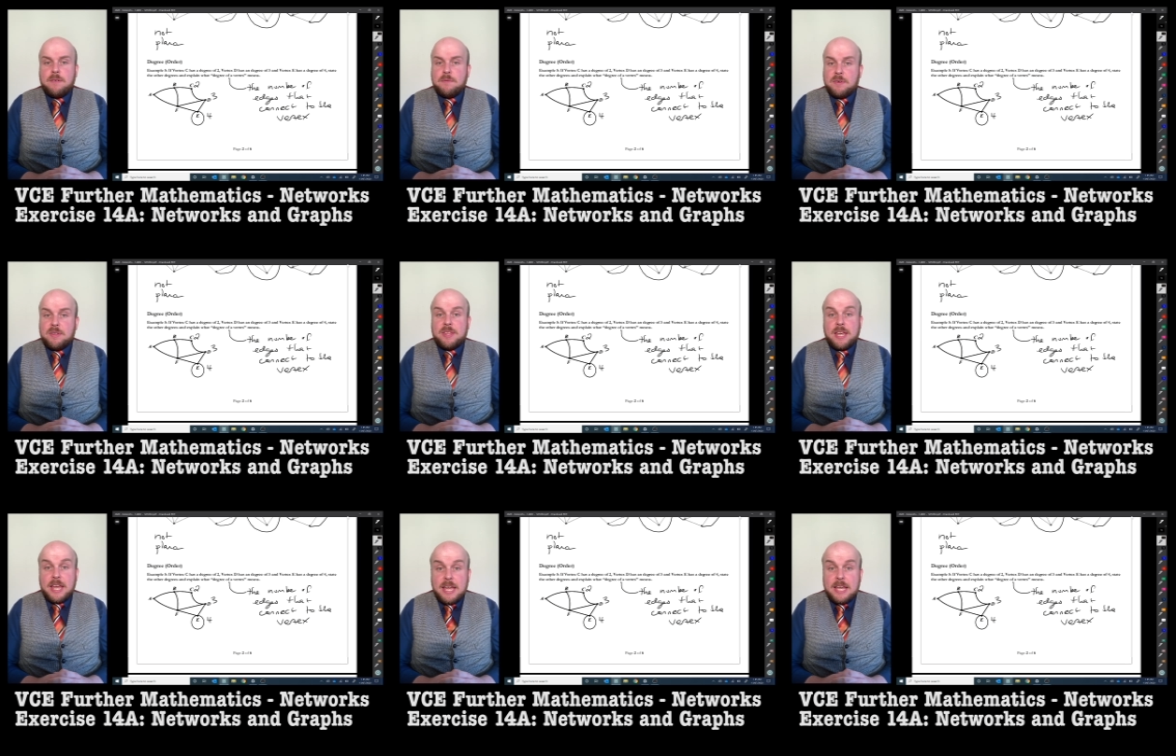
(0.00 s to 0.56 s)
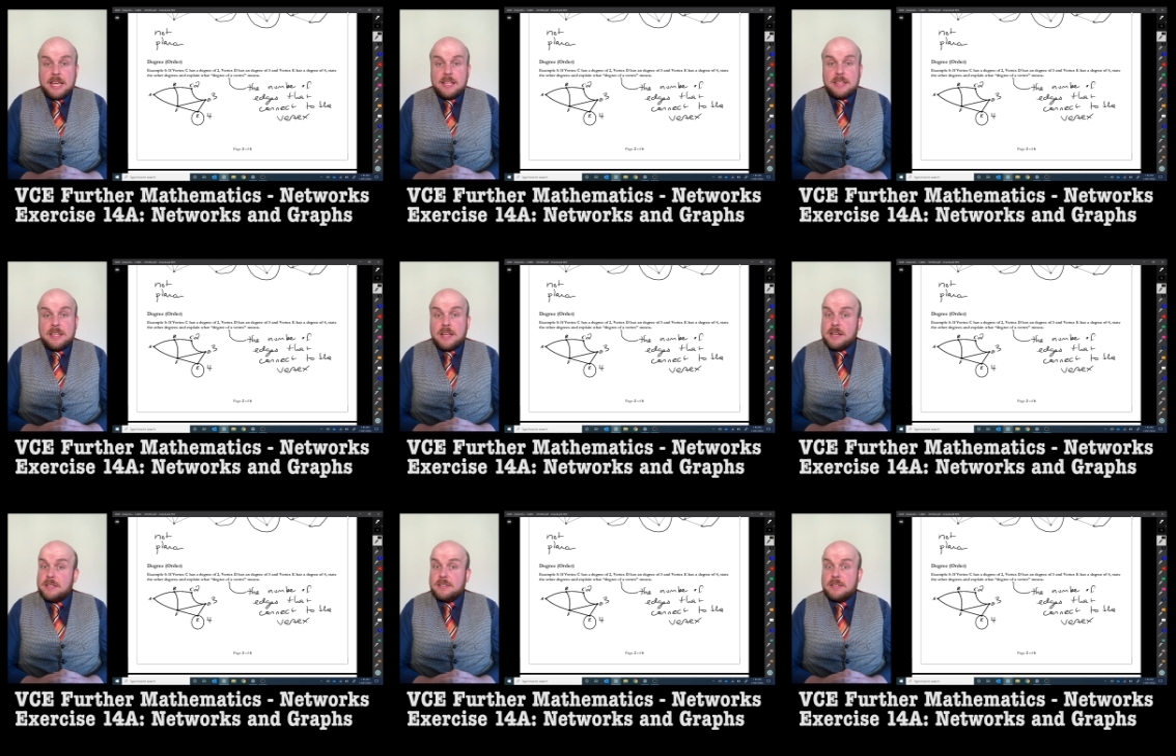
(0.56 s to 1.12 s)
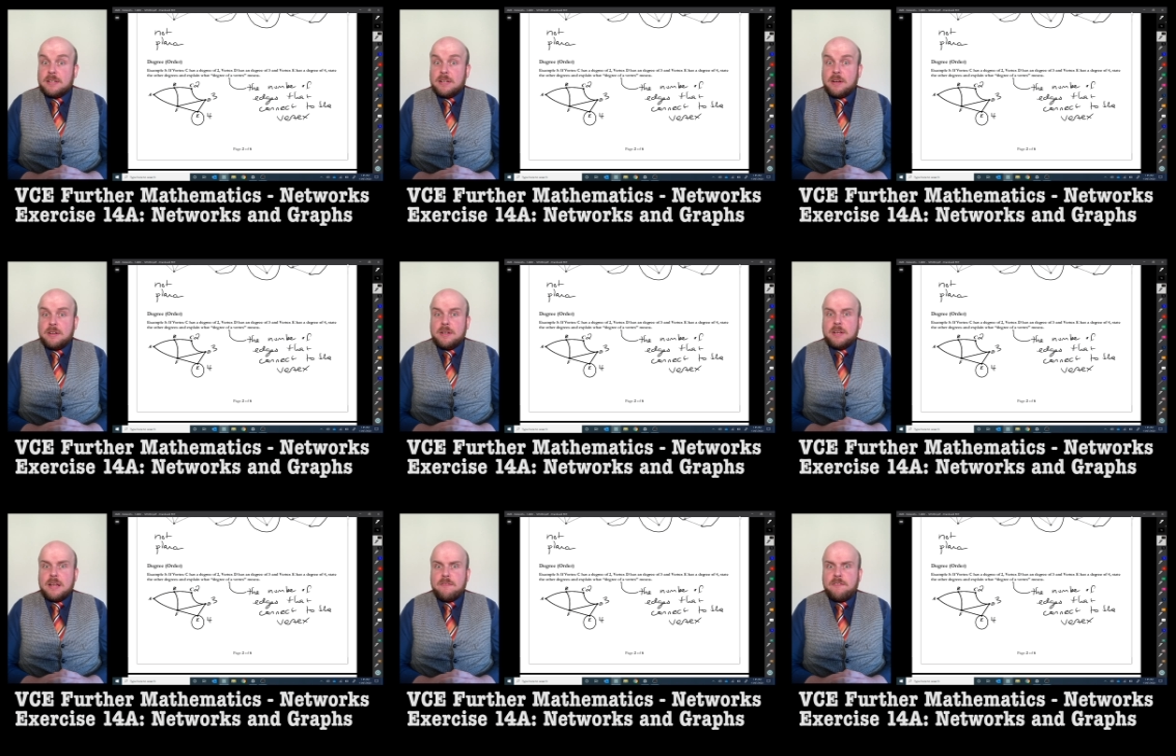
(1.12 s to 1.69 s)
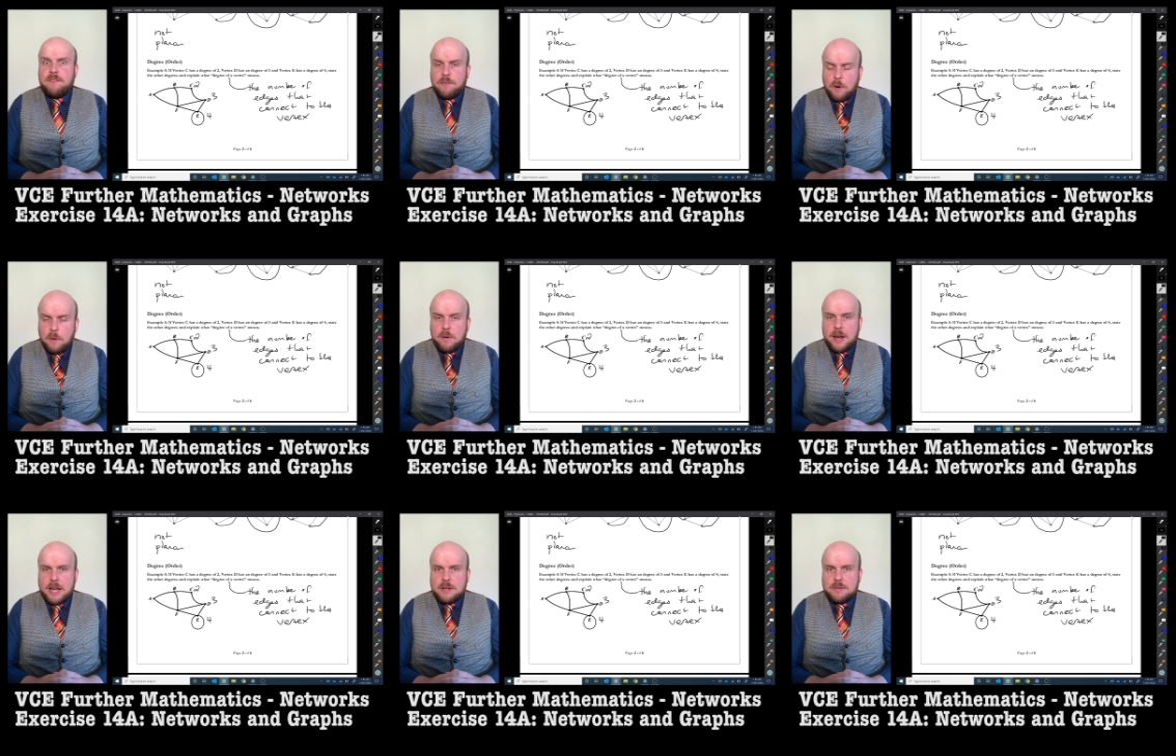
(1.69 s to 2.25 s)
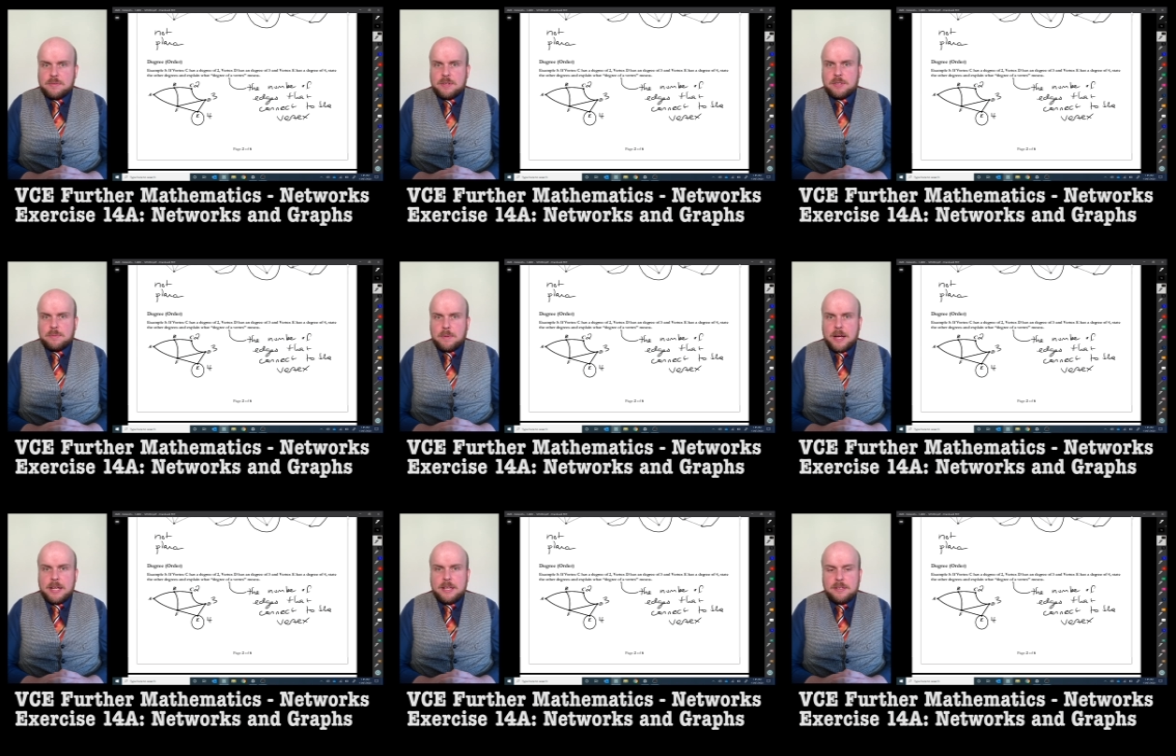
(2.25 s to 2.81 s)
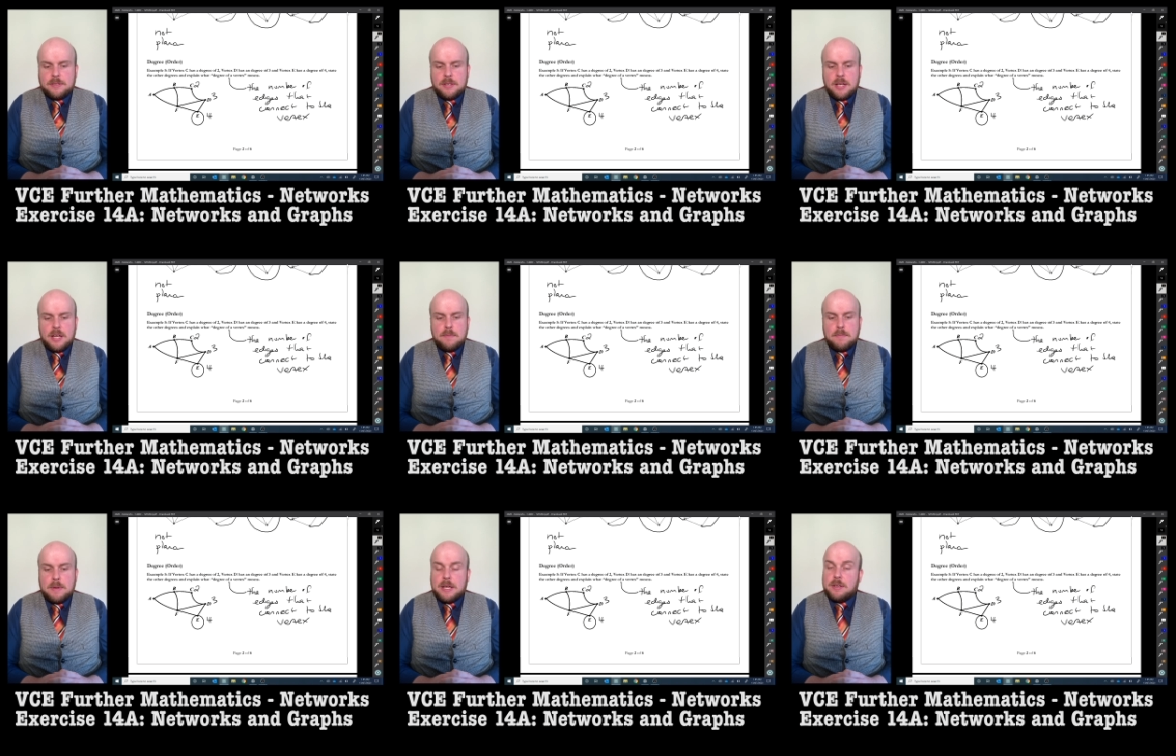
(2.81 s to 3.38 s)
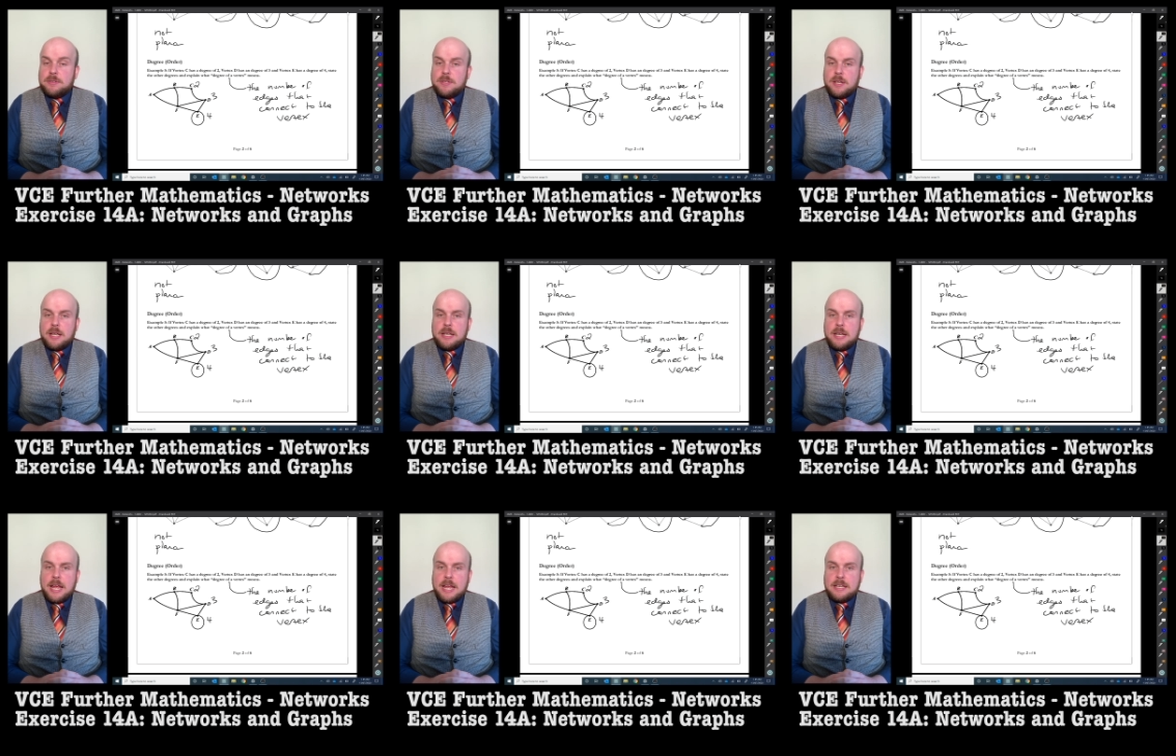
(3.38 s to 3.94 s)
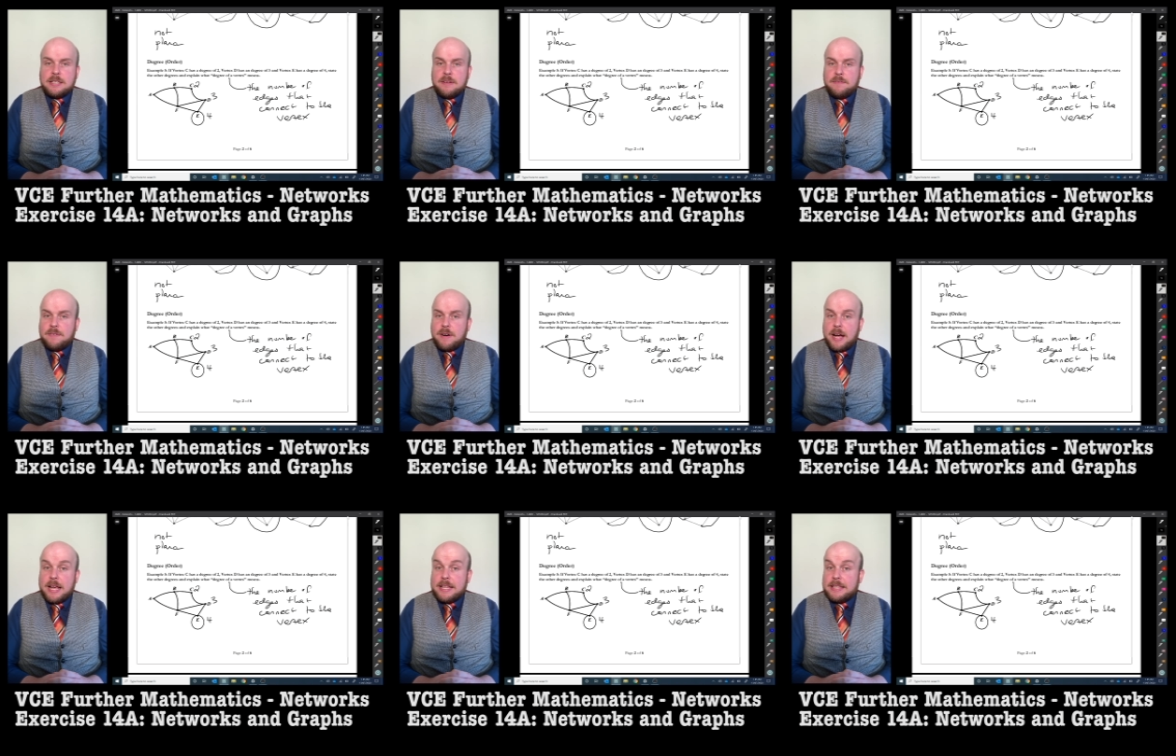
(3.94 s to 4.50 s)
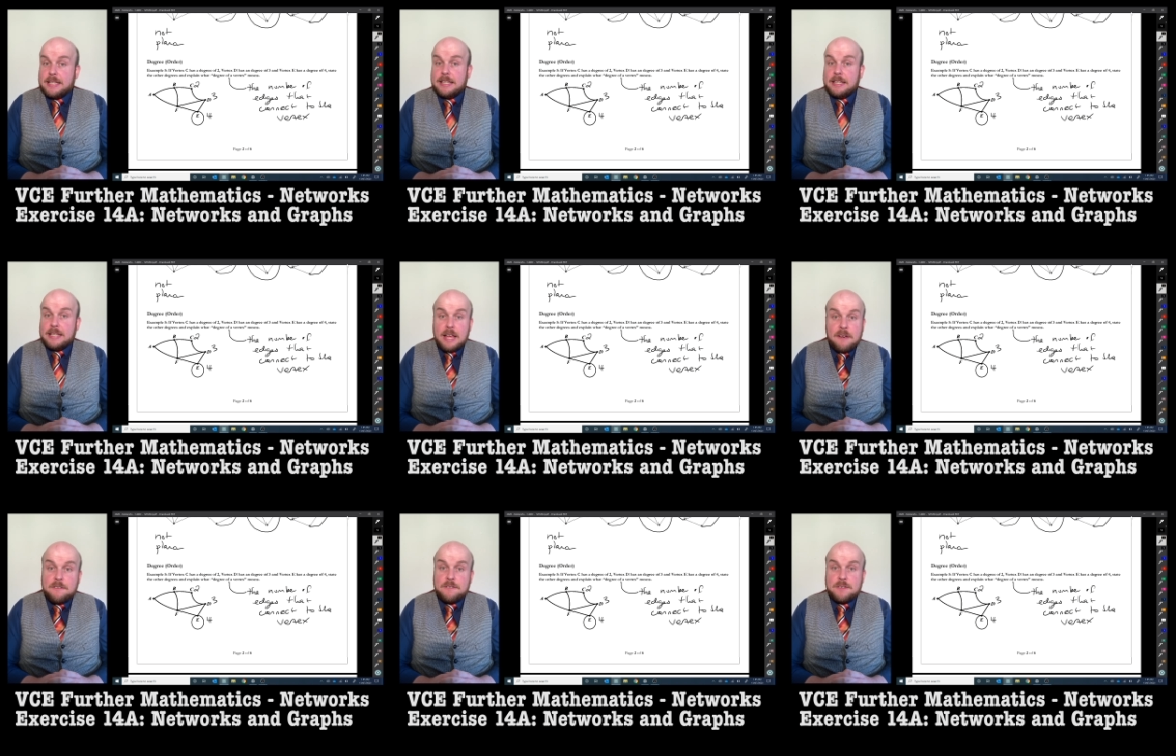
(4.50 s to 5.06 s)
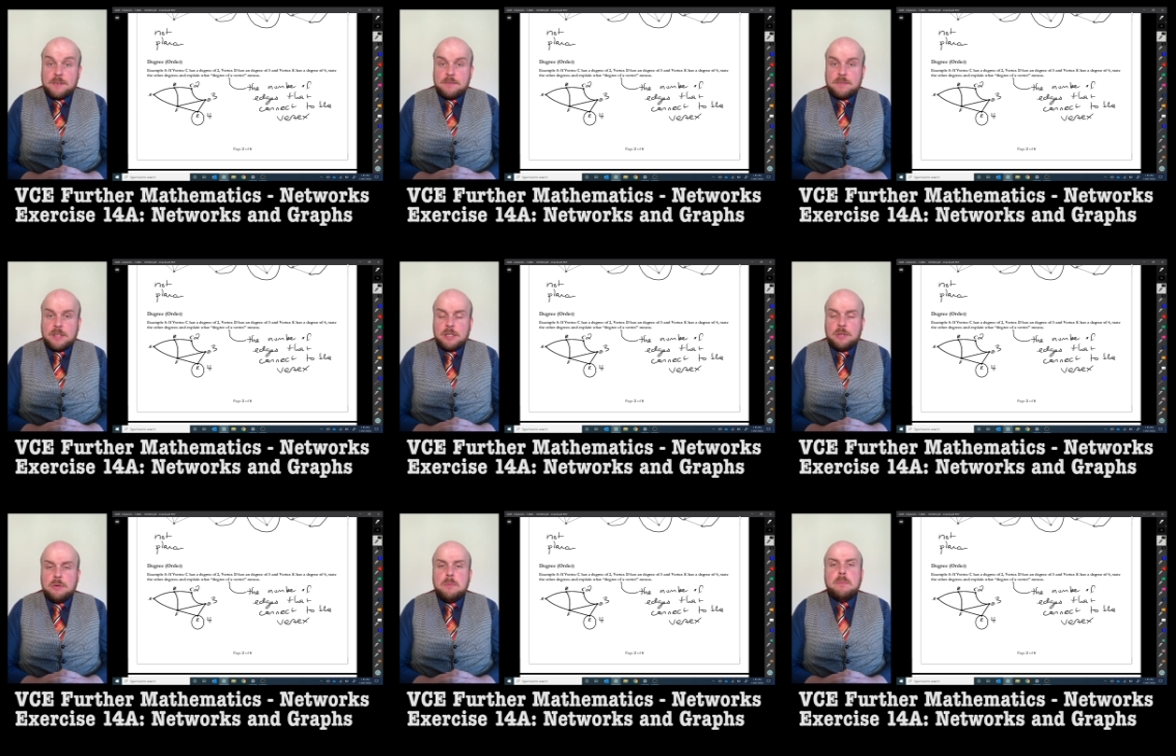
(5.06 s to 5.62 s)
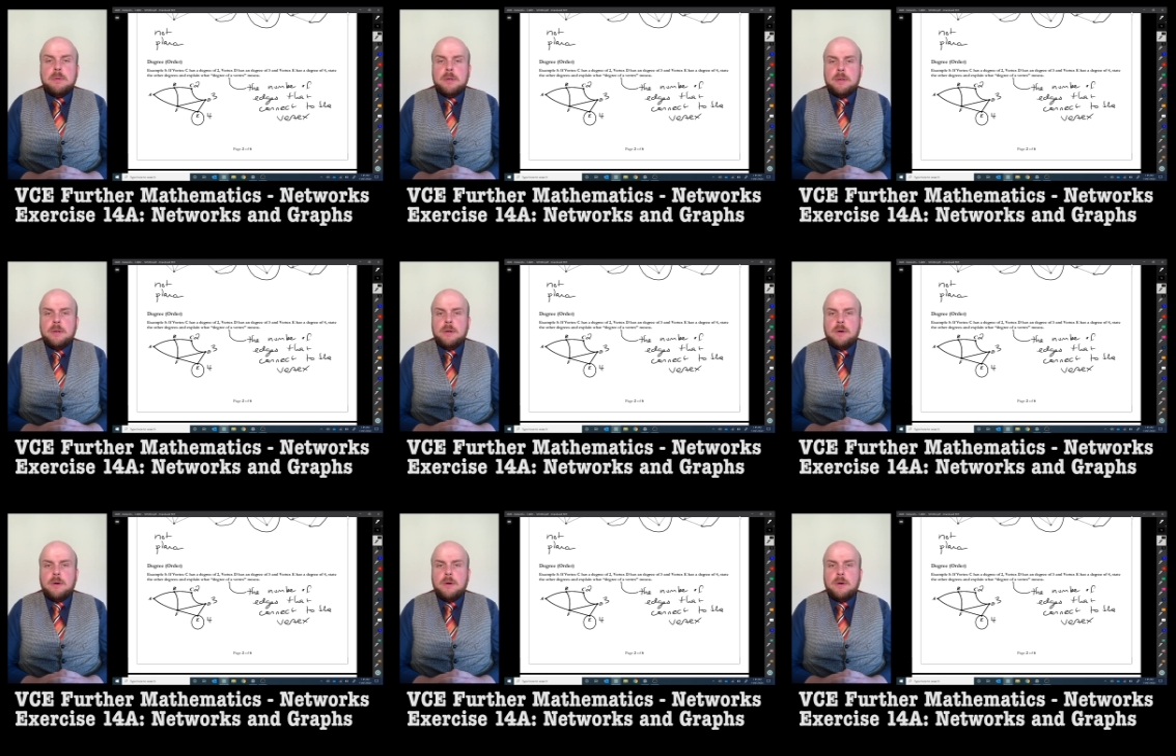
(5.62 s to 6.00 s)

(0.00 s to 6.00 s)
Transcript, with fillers: With E, that's got four entranceways because you can enter via the left of the loop